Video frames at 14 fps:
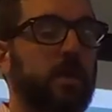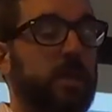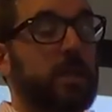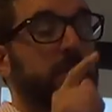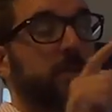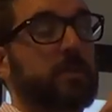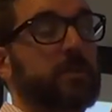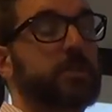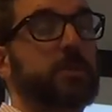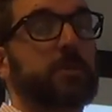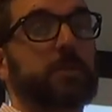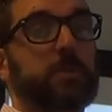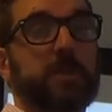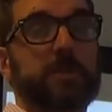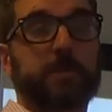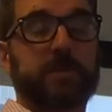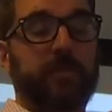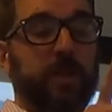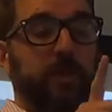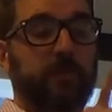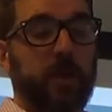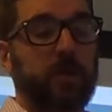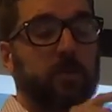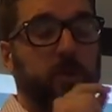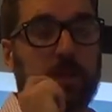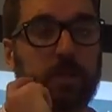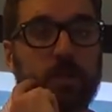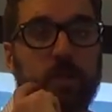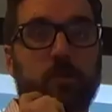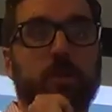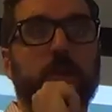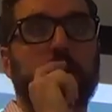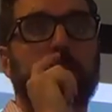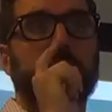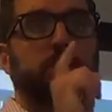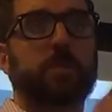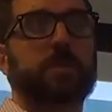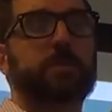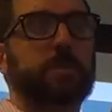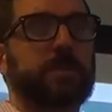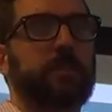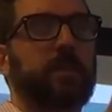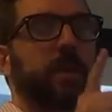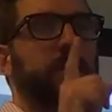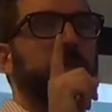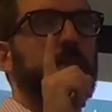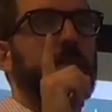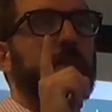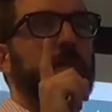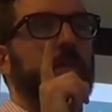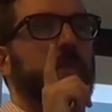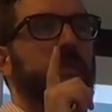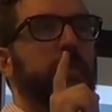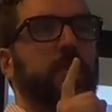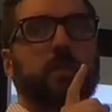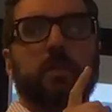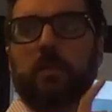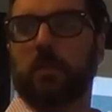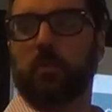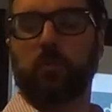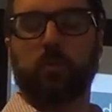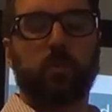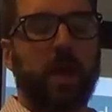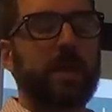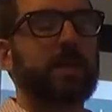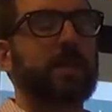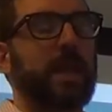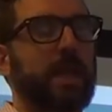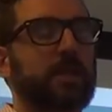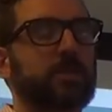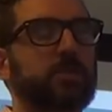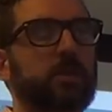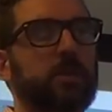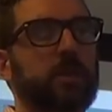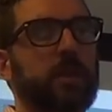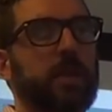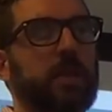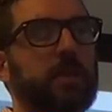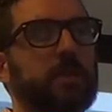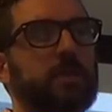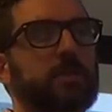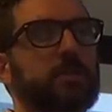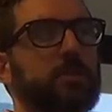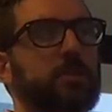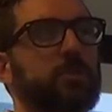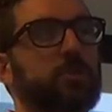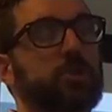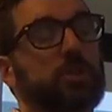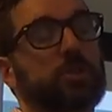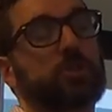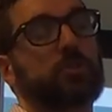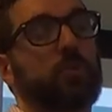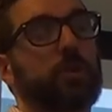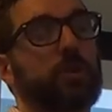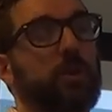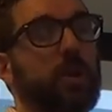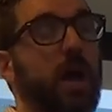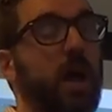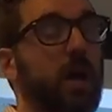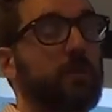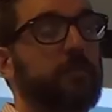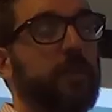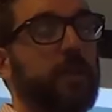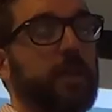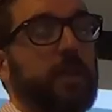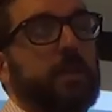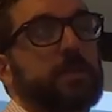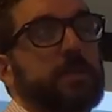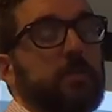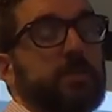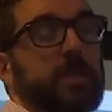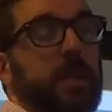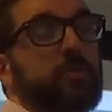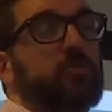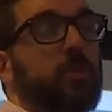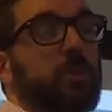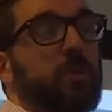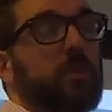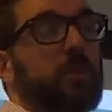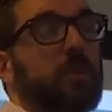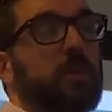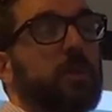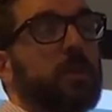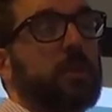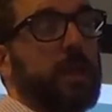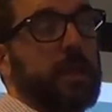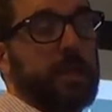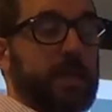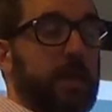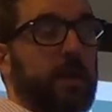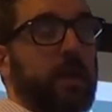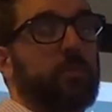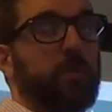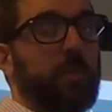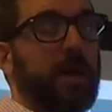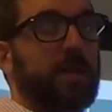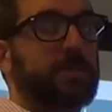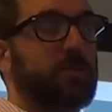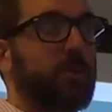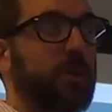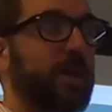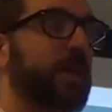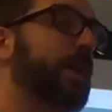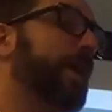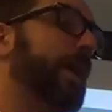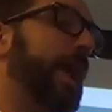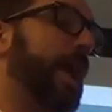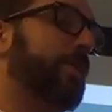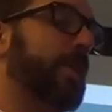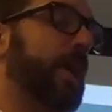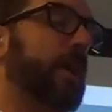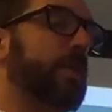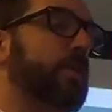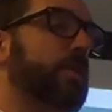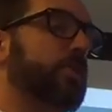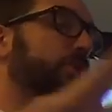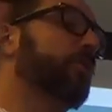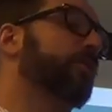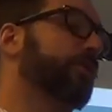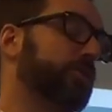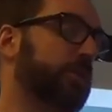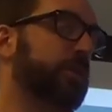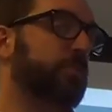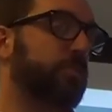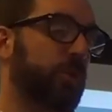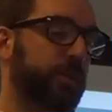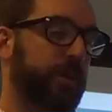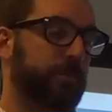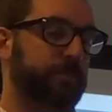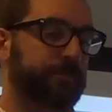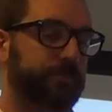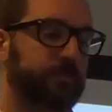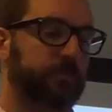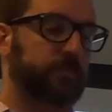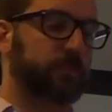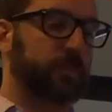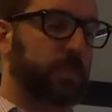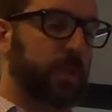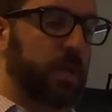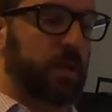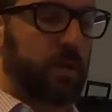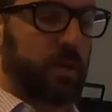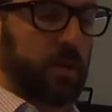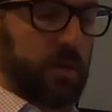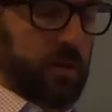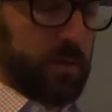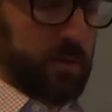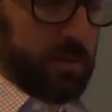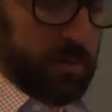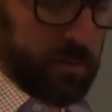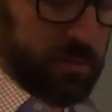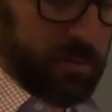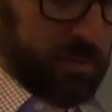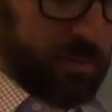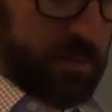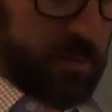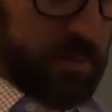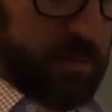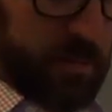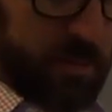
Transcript: The, okay. to, to, be specific, very quickly though, to be specific, the last minute. the right answer is you should store your config in some central like GitHub repository and then universally deploy them. So should we do one last question, or